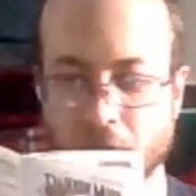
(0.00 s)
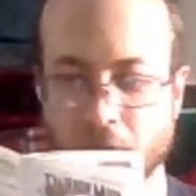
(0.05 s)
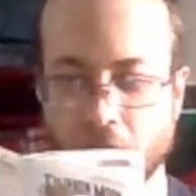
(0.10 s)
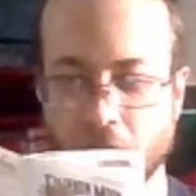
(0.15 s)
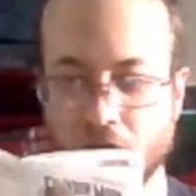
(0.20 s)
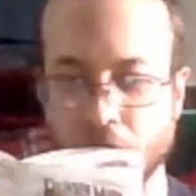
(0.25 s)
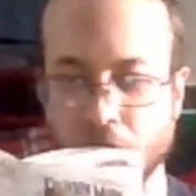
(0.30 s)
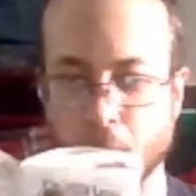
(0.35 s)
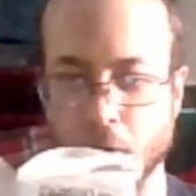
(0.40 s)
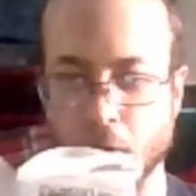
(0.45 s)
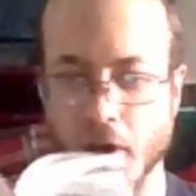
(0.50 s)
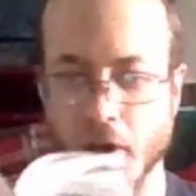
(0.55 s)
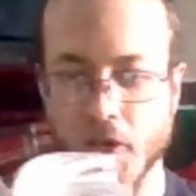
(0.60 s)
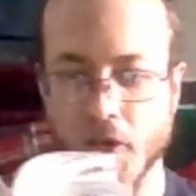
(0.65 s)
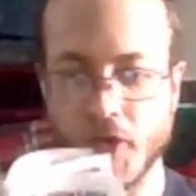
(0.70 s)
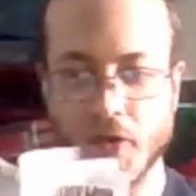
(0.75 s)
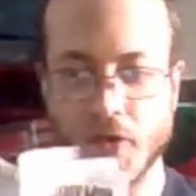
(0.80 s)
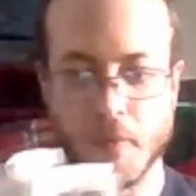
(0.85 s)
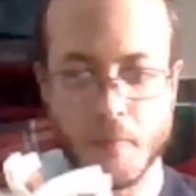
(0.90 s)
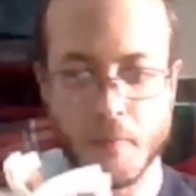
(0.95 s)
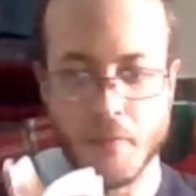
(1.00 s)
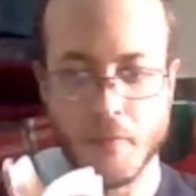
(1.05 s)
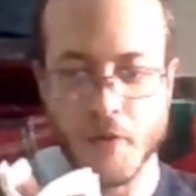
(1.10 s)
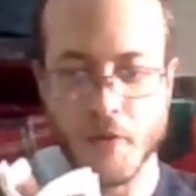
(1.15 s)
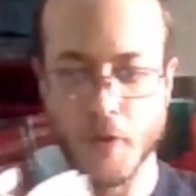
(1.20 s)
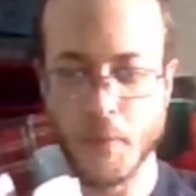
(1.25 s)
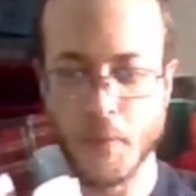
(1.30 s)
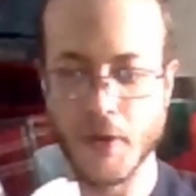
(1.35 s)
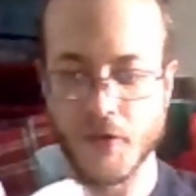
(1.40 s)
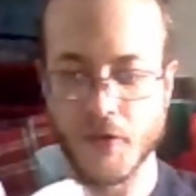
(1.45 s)
summarized little
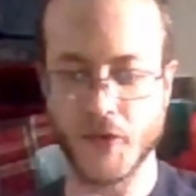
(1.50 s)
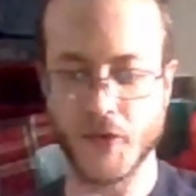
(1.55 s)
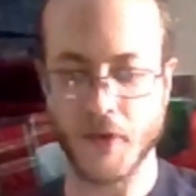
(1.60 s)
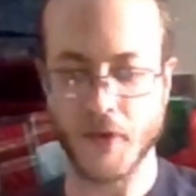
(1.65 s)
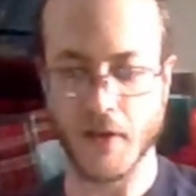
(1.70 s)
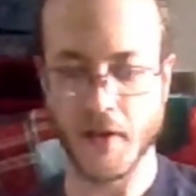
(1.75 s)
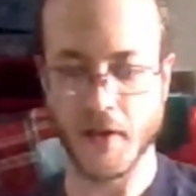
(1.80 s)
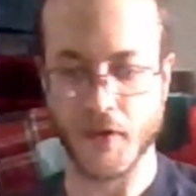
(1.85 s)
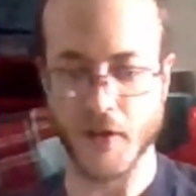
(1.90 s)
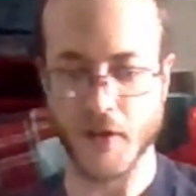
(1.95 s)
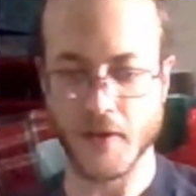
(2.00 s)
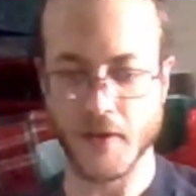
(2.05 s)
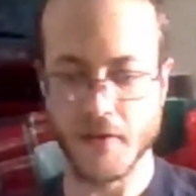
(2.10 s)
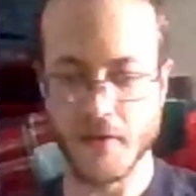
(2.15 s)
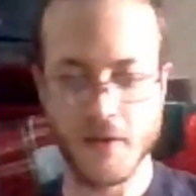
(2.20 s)
bits. I like that,